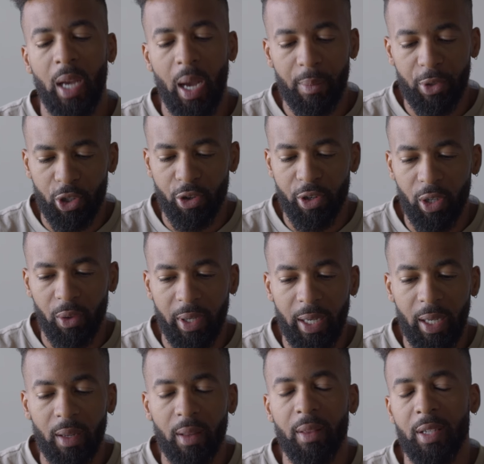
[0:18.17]
I'm sure you'll
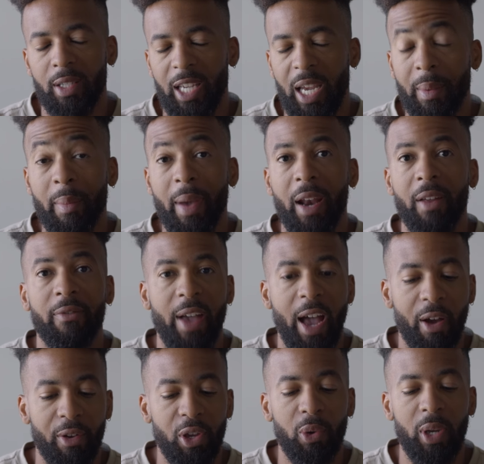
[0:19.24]
get the same amount of
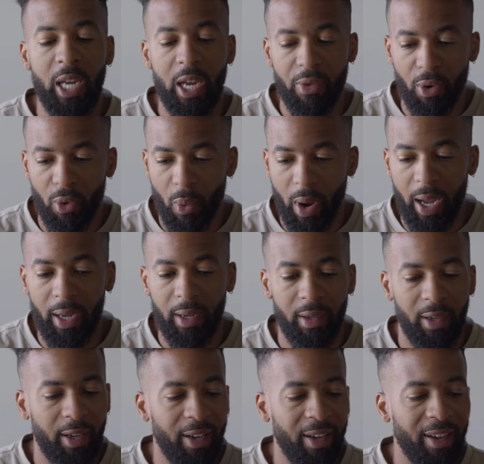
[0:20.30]
value either way.
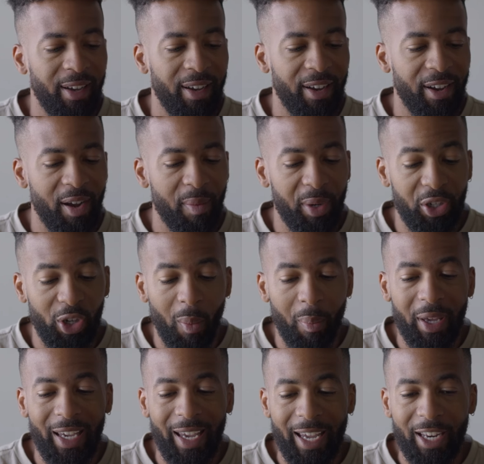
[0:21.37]
But
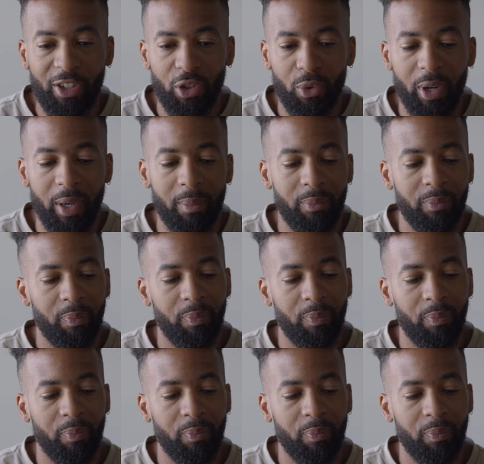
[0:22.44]
jumping into it,